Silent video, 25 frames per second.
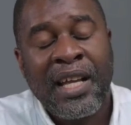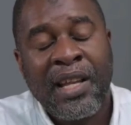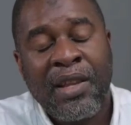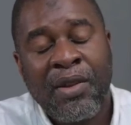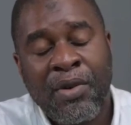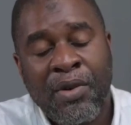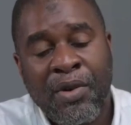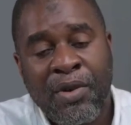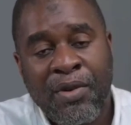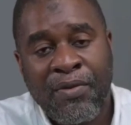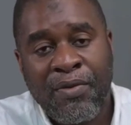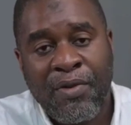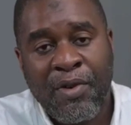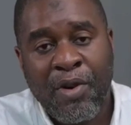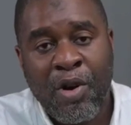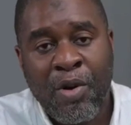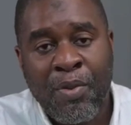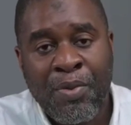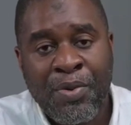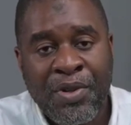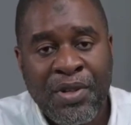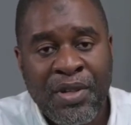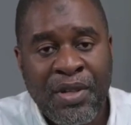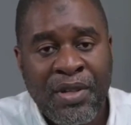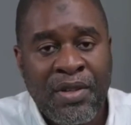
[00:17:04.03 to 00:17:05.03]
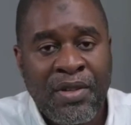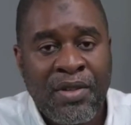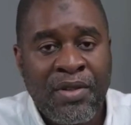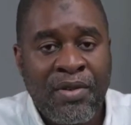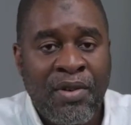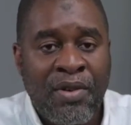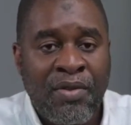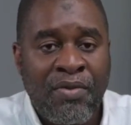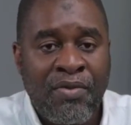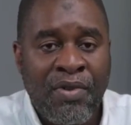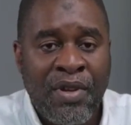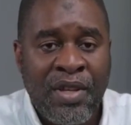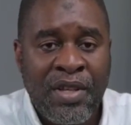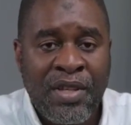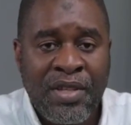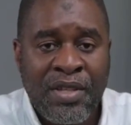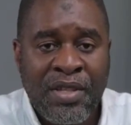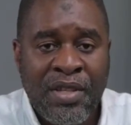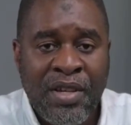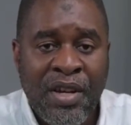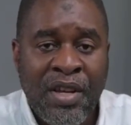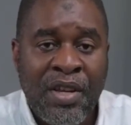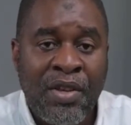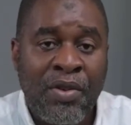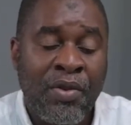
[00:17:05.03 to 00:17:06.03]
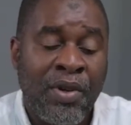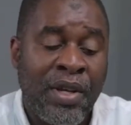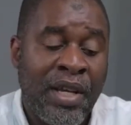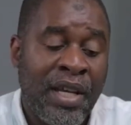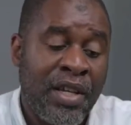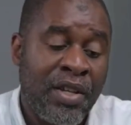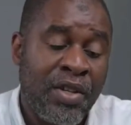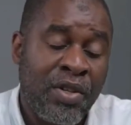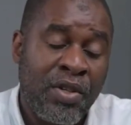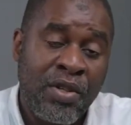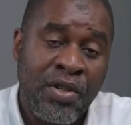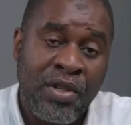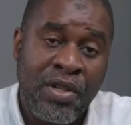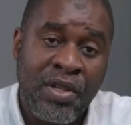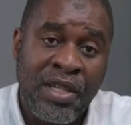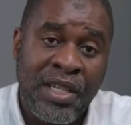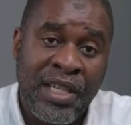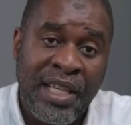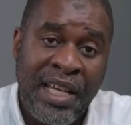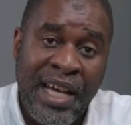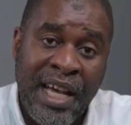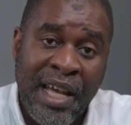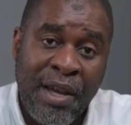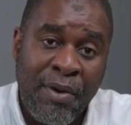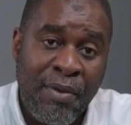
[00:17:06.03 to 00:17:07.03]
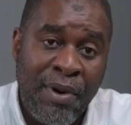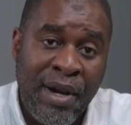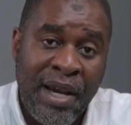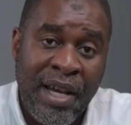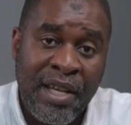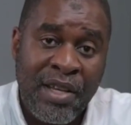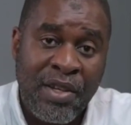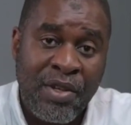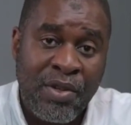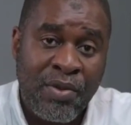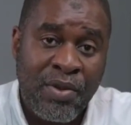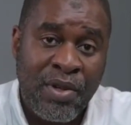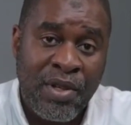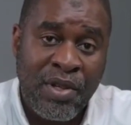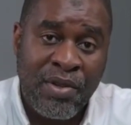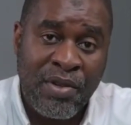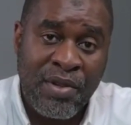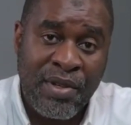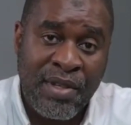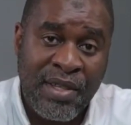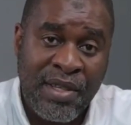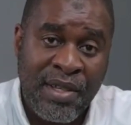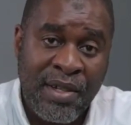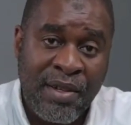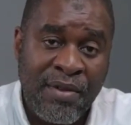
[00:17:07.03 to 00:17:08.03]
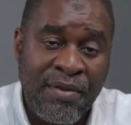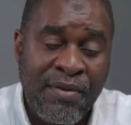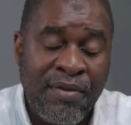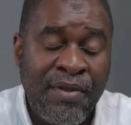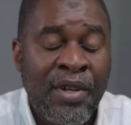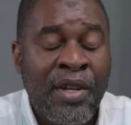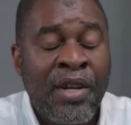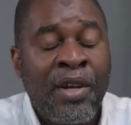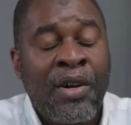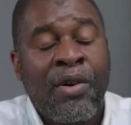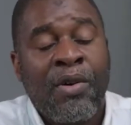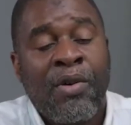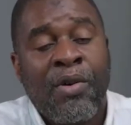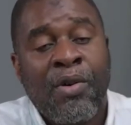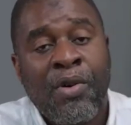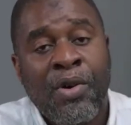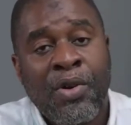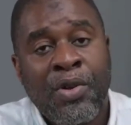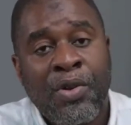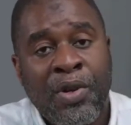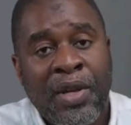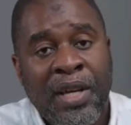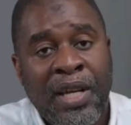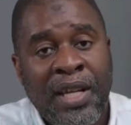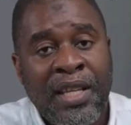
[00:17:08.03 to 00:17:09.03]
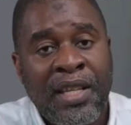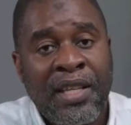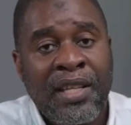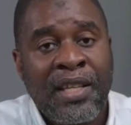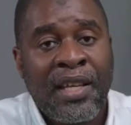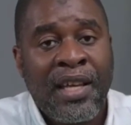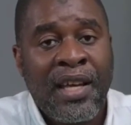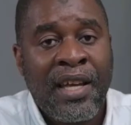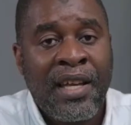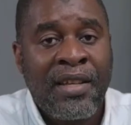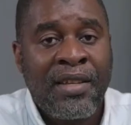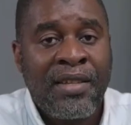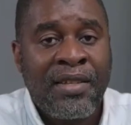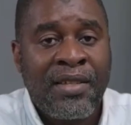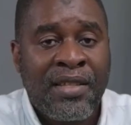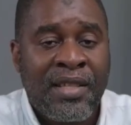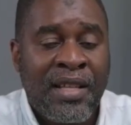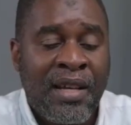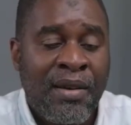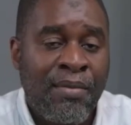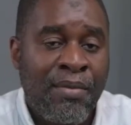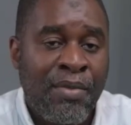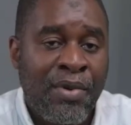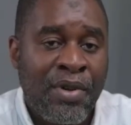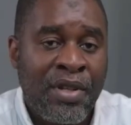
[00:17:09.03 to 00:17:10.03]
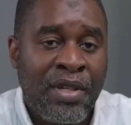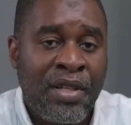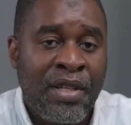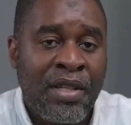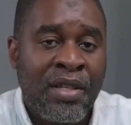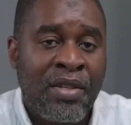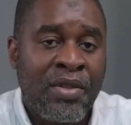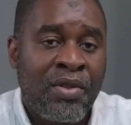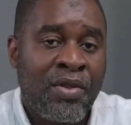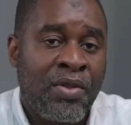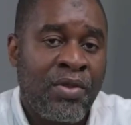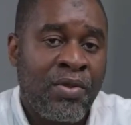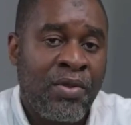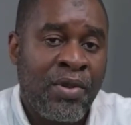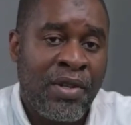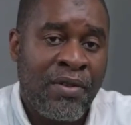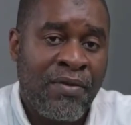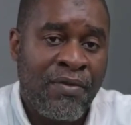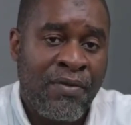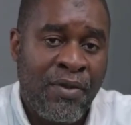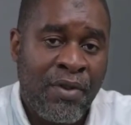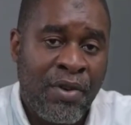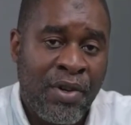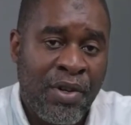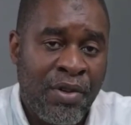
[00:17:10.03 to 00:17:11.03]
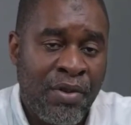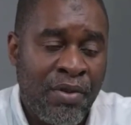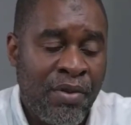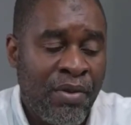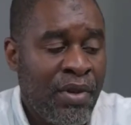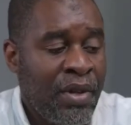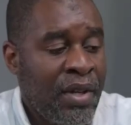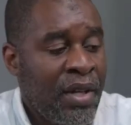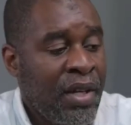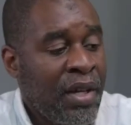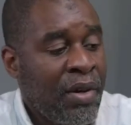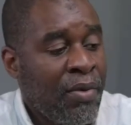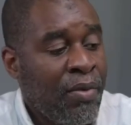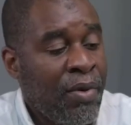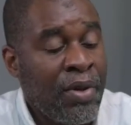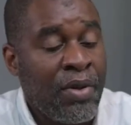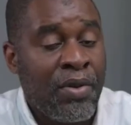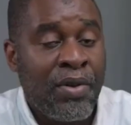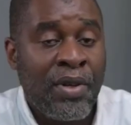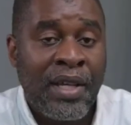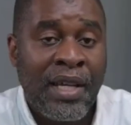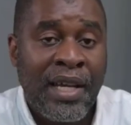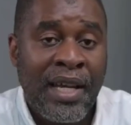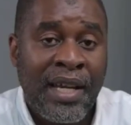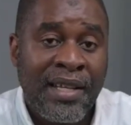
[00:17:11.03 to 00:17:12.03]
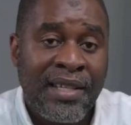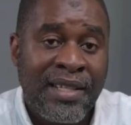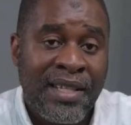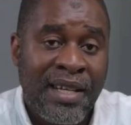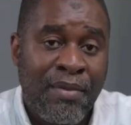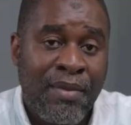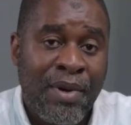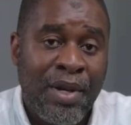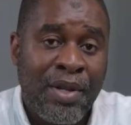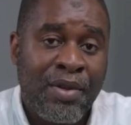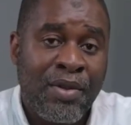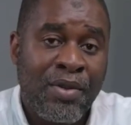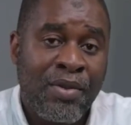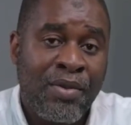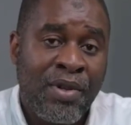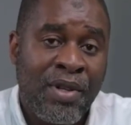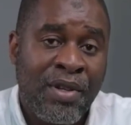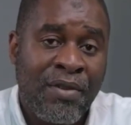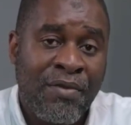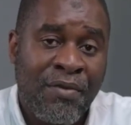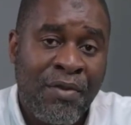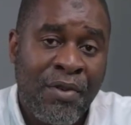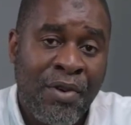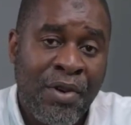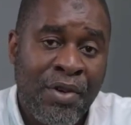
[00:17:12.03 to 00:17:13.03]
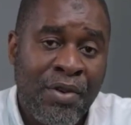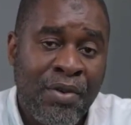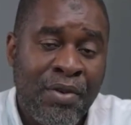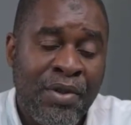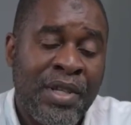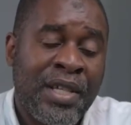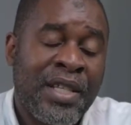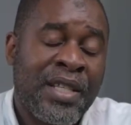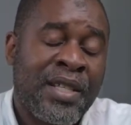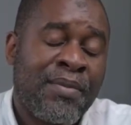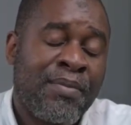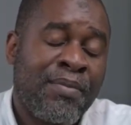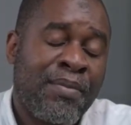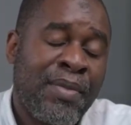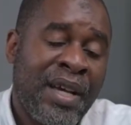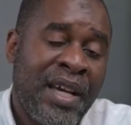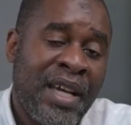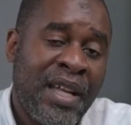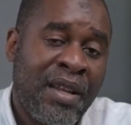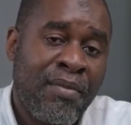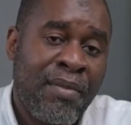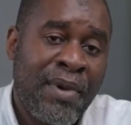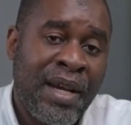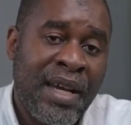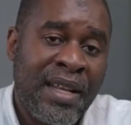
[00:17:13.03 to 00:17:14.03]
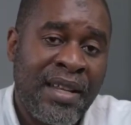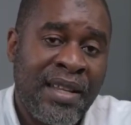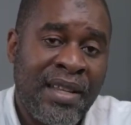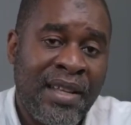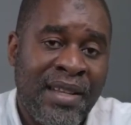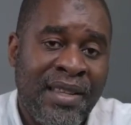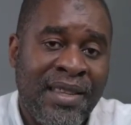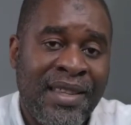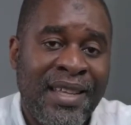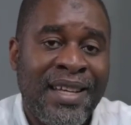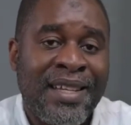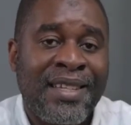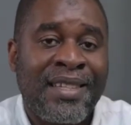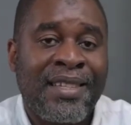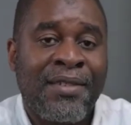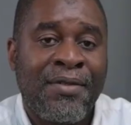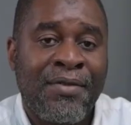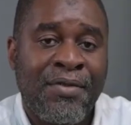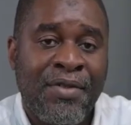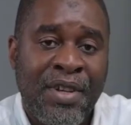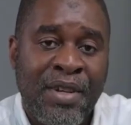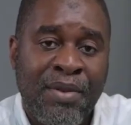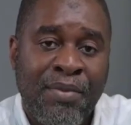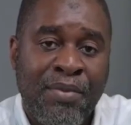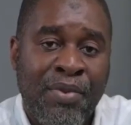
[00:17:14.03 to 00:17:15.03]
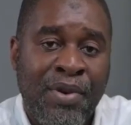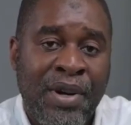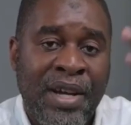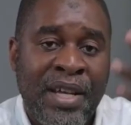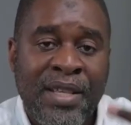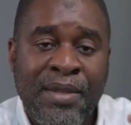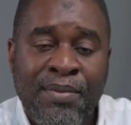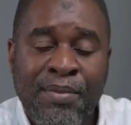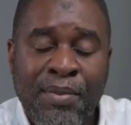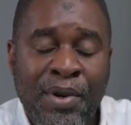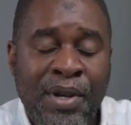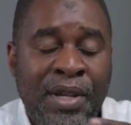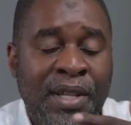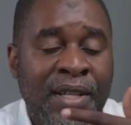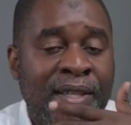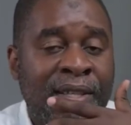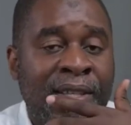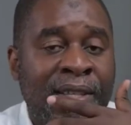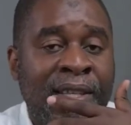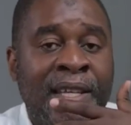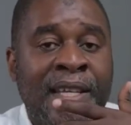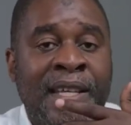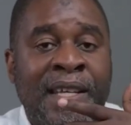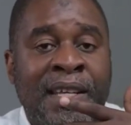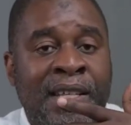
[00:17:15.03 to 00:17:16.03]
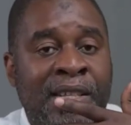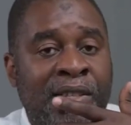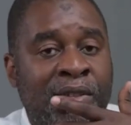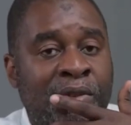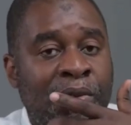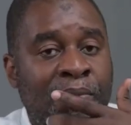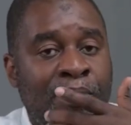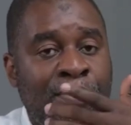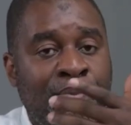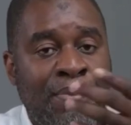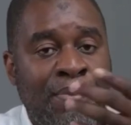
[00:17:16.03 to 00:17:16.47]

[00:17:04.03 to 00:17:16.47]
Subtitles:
a lot of options on registering. You can DIY, do it yourself, or you can engage somebody to do it for you. When you engage someone to do it for you, just bear in mind that there are different price points. So